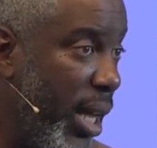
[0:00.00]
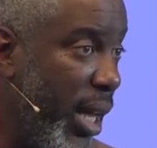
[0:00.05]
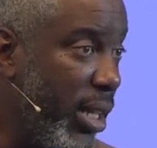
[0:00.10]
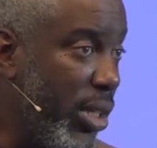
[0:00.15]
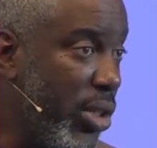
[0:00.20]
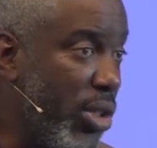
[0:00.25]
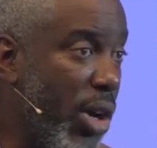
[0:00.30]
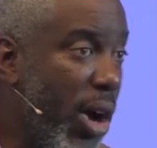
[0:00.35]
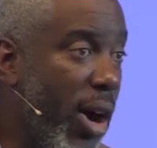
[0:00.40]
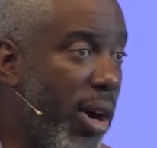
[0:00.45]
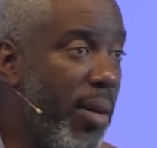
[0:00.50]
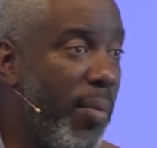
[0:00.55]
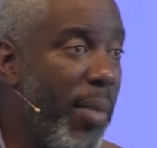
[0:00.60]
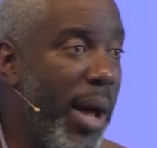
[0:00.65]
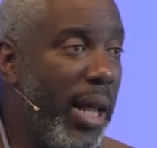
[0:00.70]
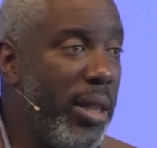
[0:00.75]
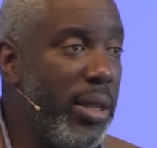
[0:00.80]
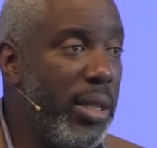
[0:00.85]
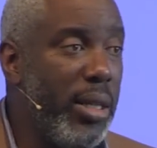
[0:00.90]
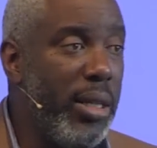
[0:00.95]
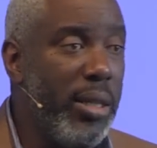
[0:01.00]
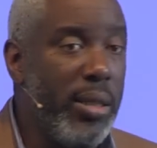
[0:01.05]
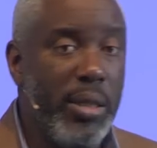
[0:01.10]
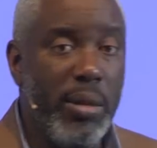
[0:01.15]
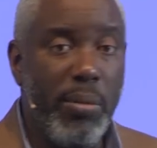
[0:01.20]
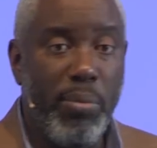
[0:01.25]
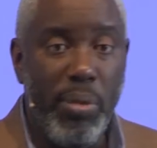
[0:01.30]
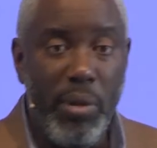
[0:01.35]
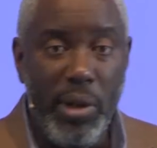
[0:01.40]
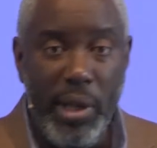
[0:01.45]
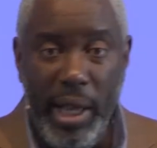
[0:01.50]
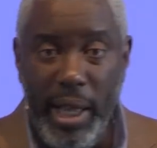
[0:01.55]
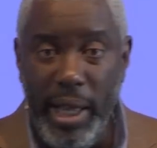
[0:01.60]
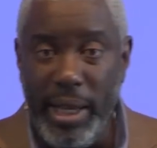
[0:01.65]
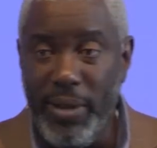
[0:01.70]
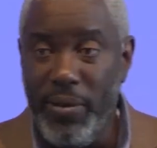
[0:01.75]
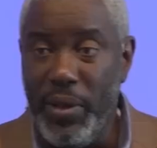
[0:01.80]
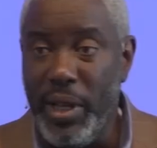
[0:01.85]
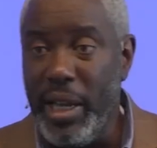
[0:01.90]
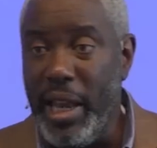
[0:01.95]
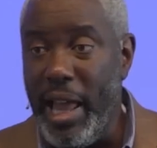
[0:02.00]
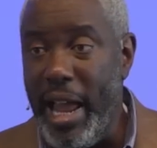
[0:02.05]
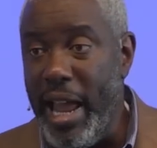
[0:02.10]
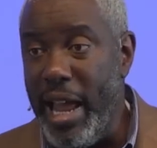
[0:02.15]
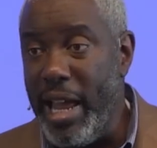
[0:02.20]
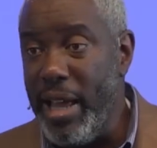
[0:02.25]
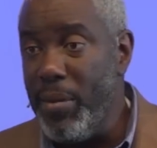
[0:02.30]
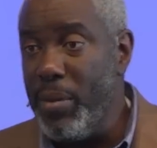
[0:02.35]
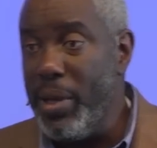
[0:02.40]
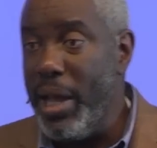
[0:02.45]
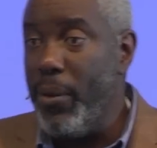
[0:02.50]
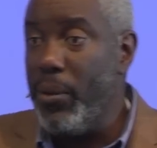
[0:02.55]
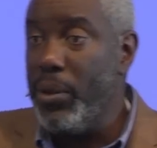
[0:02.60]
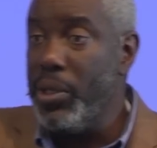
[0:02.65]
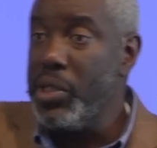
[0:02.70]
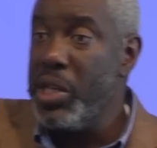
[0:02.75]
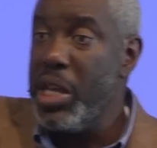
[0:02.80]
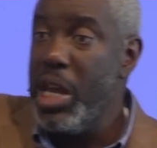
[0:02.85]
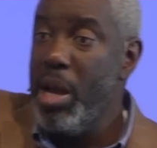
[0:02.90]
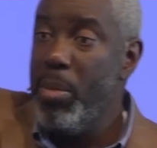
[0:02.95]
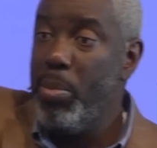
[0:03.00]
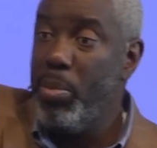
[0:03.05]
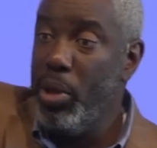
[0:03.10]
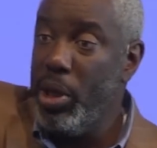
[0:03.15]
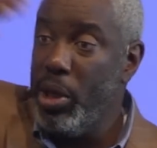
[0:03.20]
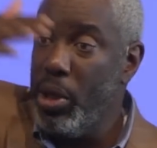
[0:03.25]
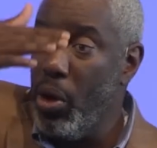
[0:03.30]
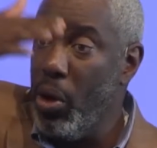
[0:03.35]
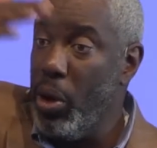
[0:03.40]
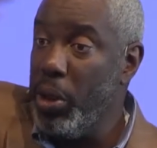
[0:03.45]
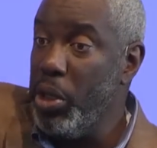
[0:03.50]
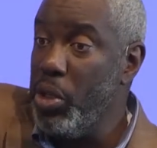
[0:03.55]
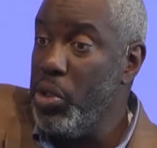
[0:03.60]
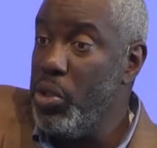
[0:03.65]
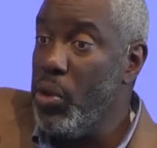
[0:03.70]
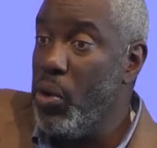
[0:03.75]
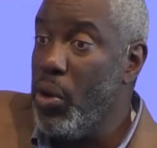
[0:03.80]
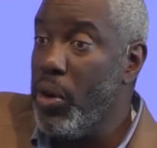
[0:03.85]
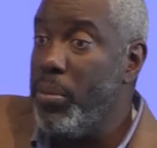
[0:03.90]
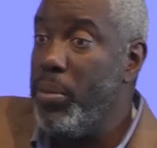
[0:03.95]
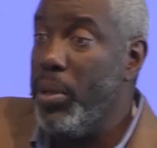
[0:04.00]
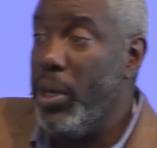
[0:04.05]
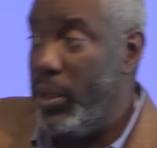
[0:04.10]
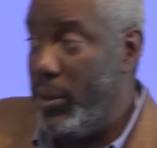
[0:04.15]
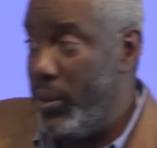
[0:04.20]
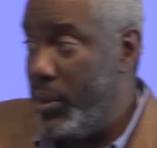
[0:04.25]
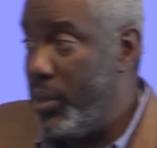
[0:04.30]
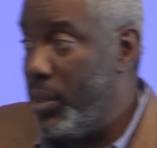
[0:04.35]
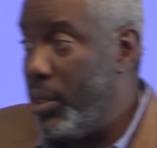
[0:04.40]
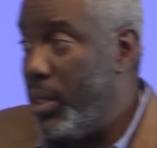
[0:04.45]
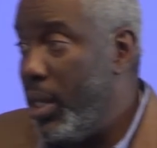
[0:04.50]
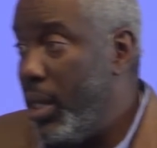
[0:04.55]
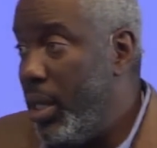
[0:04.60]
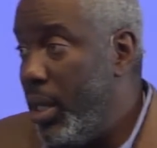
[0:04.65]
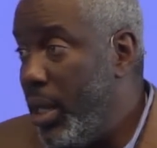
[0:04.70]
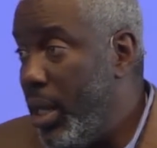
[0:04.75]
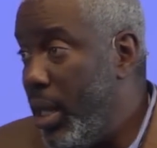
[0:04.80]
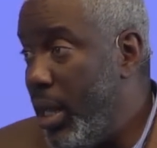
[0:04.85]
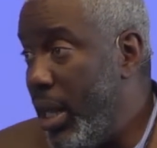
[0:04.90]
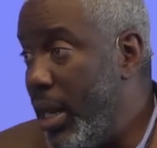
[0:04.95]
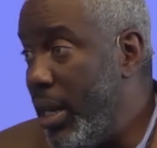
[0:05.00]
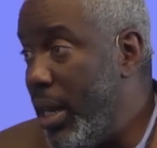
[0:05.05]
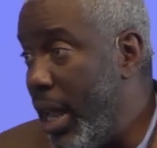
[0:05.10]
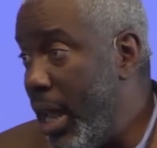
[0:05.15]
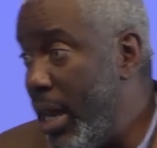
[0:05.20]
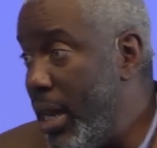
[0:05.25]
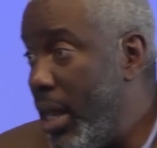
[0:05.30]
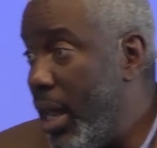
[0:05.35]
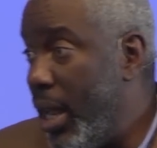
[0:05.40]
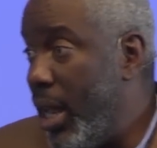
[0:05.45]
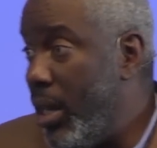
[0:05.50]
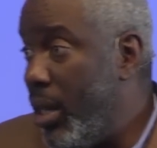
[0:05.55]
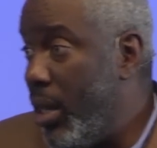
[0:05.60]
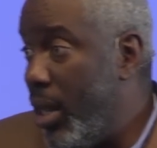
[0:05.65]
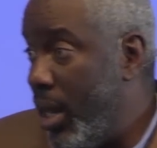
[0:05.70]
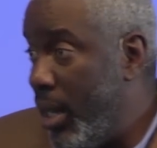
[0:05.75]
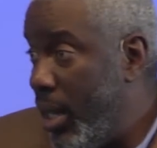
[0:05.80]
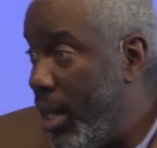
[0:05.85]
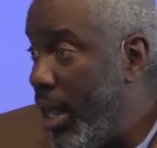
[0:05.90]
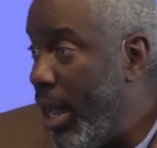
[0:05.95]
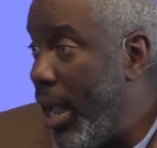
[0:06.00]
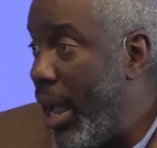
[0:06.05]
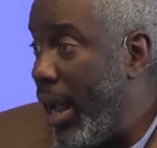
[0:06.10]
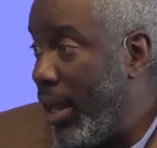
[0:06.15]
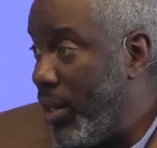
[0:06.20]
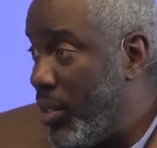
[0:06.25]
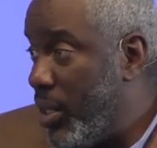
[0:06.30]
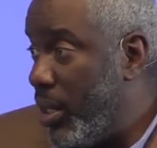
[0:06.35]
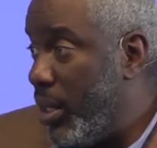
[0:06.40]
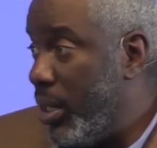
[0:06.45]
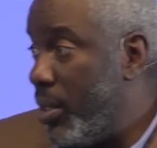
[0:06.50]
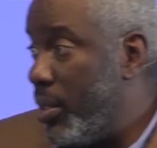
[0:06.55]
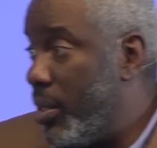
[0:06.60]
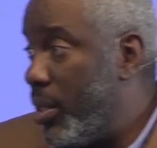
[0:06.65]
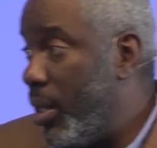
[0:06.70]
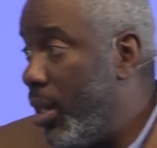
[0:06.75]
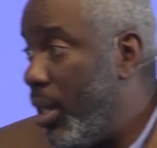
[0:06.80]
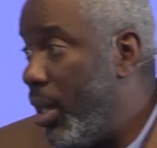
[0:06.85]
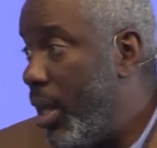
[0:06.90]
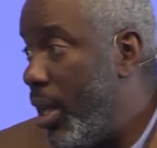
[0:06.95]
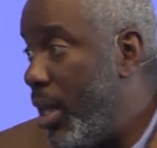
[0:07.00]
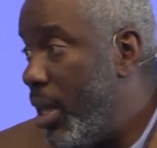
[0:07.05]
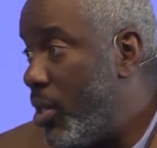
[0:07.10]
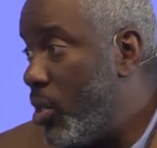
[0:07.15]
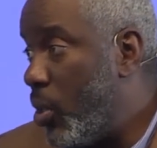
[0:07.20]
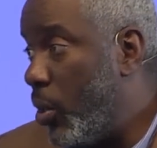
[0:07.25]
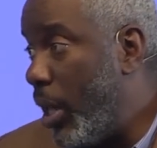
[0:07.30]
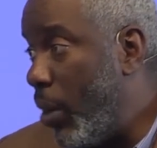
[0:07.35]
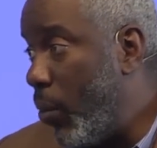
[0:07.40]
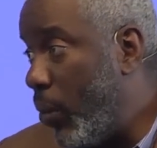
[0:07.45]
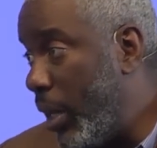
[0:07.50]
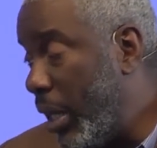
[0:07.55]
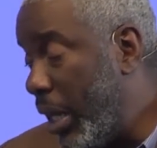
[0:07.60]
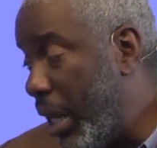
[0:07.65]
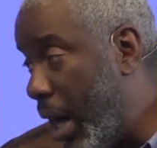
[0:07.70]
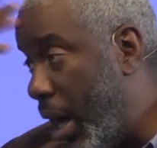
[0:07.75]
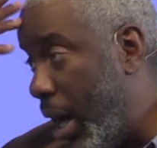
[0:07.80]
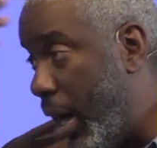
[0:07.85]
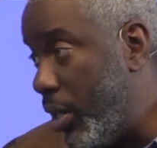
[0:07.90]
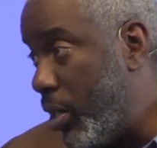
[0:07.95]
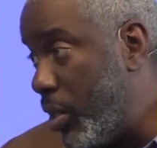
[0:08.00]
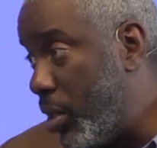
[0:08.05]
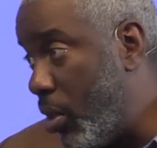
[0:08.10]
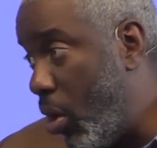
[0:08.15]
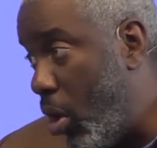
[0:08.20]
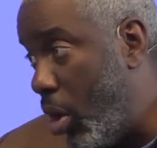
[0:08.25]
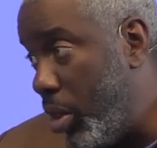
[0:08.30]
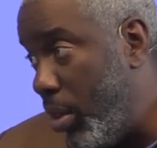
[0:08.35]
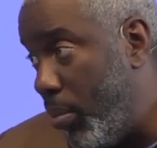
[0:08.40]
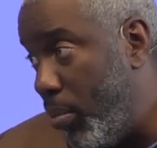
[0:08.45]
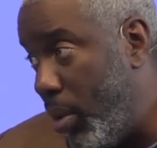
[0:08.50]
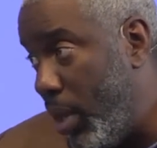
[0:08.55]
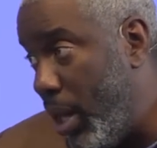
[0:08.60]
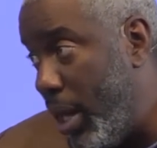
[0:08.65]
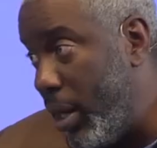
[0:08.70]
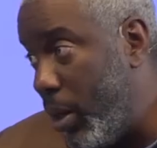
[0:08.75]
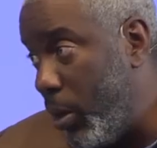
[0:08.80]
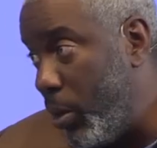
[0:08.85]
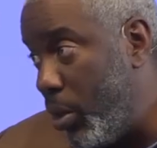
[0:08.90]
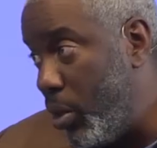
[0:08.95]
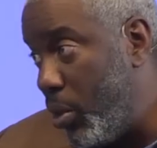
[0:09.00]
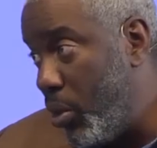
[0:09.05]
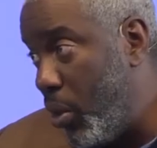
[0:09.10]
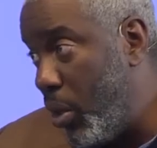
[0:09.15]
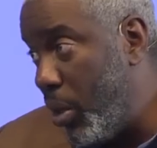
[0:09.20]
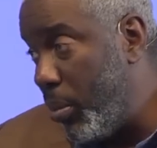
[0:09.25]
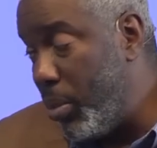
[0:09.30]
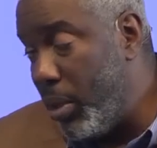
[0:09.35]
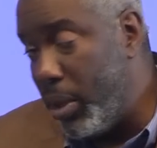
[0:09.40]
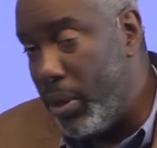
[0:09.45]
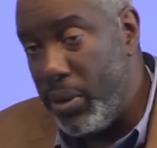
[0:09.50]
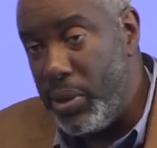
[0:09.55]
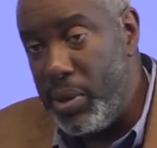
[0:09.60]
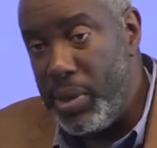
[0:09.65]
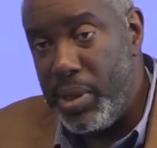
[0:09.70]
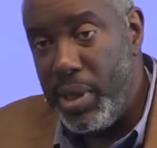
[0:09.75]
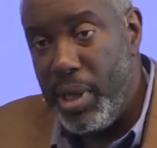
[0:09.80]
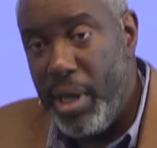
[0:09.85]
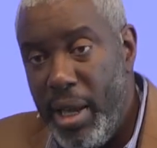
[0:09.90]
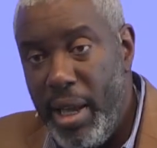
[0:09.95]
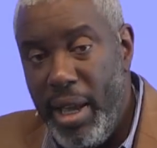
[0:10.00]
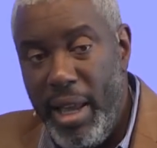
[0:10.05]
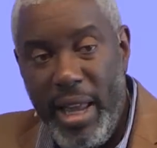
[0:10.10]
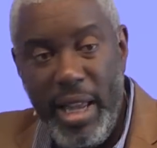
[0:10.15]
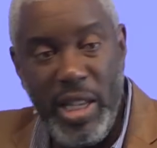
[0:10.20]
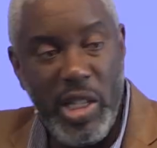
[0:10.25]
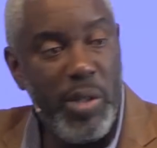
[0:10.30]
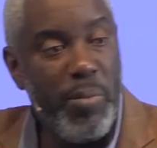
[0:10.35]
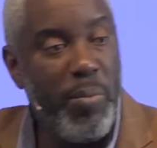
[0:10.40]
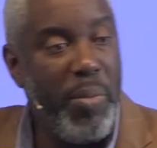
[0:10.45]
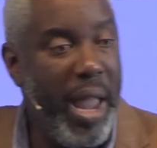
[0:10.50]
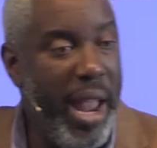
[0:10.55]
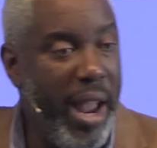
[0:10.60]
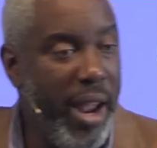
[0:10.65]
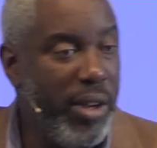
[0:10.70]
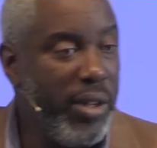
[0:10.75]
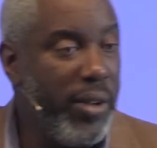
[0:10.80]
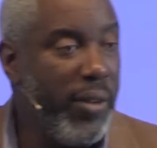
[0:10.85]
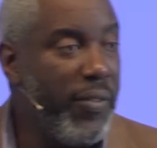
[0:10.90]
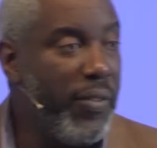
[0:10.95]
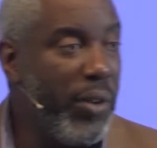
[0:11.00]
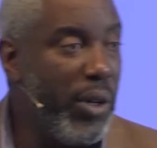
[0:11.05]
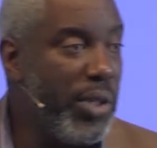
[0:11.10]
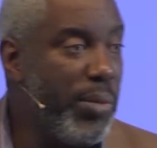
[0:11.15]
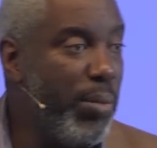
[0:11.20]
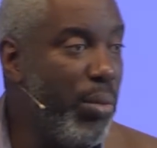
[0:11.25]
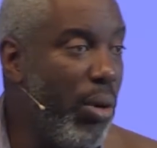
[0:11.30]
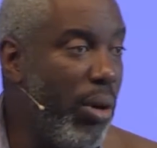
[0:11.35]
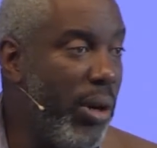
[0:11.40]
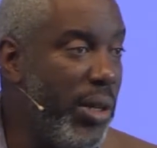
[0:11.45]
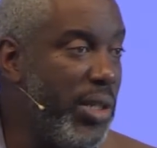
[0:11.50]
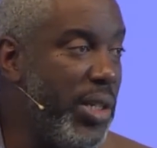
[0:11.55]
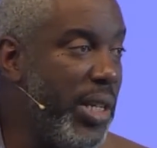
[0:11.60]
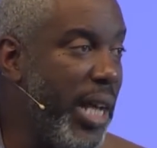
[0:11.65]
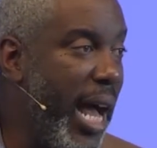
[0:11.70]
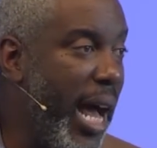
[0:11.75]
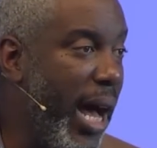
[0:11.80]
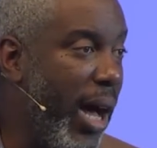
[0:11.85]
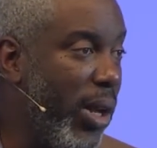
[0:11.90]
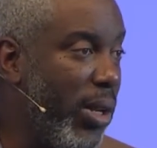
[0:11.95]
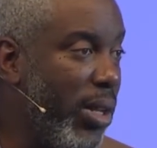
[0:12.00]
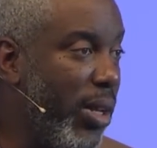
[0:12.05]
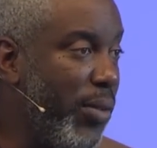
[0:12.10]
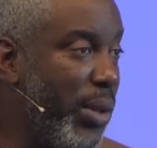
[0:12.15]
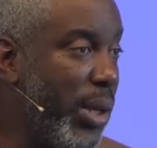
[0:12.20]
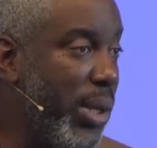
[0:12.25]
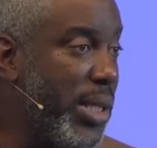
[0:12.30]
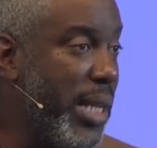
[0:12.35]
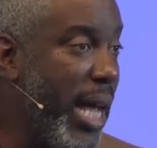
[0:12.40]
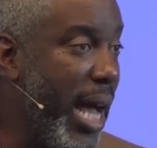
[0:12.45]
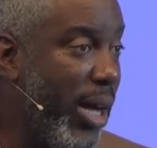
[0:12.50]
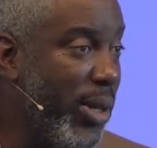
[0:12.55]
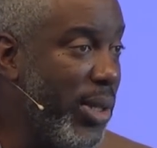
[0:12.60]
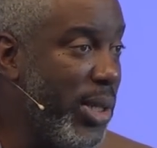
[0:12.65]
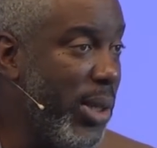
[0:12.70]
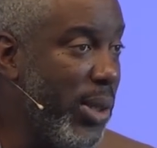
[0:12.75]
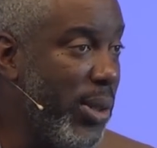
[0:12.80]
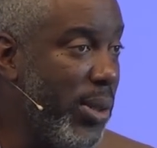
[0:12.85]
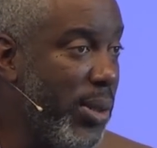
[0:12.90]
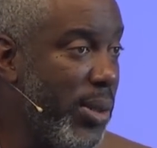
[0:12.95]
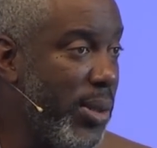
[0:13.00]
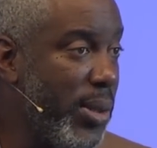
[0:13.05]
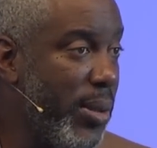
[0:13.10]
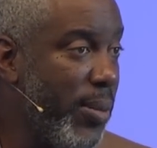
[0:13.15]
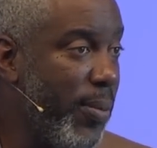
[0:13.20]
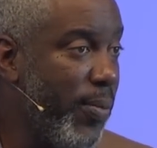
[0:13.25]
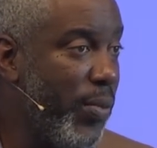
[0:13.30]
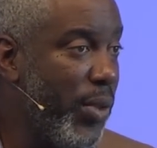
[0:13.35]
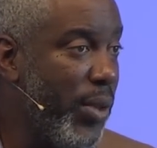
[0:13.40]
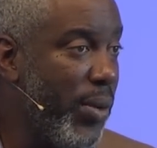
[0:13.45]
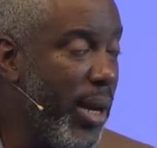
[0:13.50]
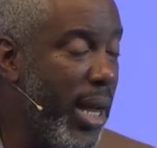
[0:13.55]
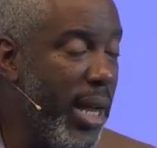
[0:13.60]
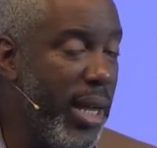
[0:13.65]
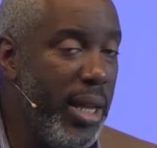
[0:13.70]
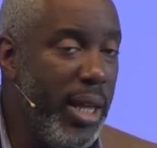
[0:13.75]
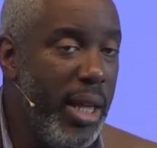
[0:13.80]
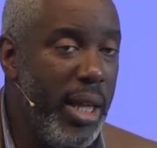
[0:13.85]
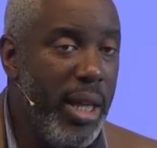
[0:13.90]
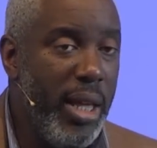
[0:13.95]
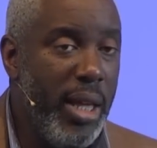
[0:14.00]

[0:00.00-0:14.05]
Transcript: And you talk about the, the blood of the lamb that was put on the doorposts in, in, in, in the Exodus, so that when God saw the blood on the doorposts, he spared the firstborn child of those households, right?